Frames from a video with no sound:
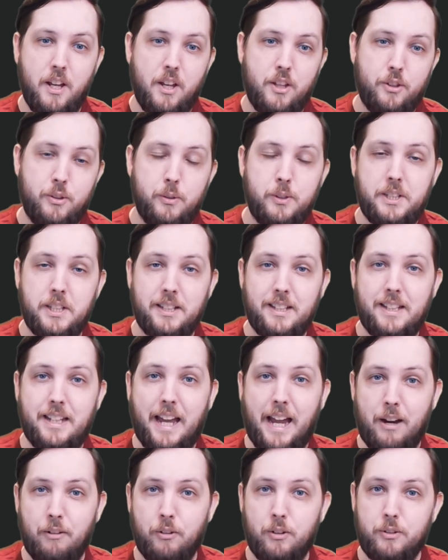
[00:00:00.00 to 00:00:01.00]
using the
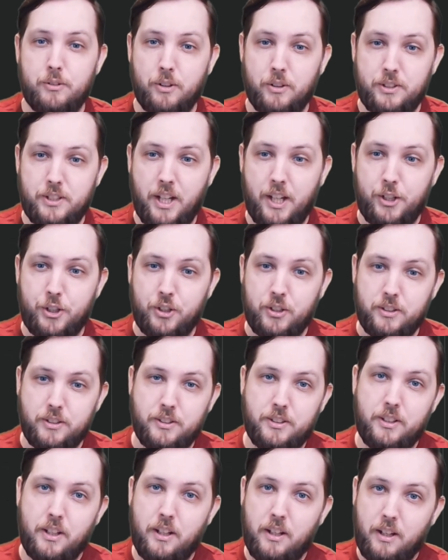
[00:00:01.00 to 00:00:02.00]
arrow
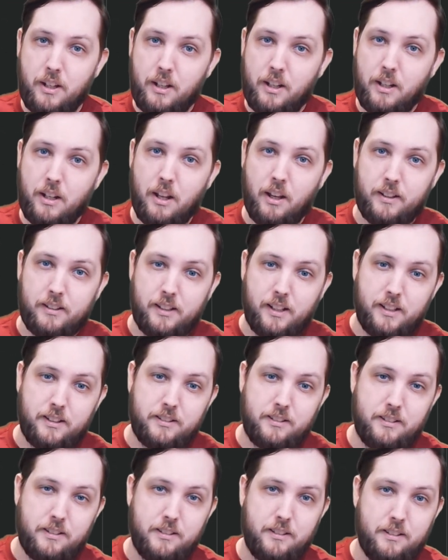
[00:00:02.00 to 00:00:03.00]
notations like
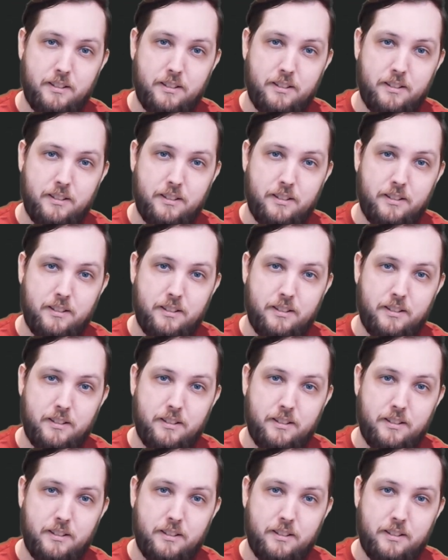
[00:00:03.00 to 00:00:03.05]
this.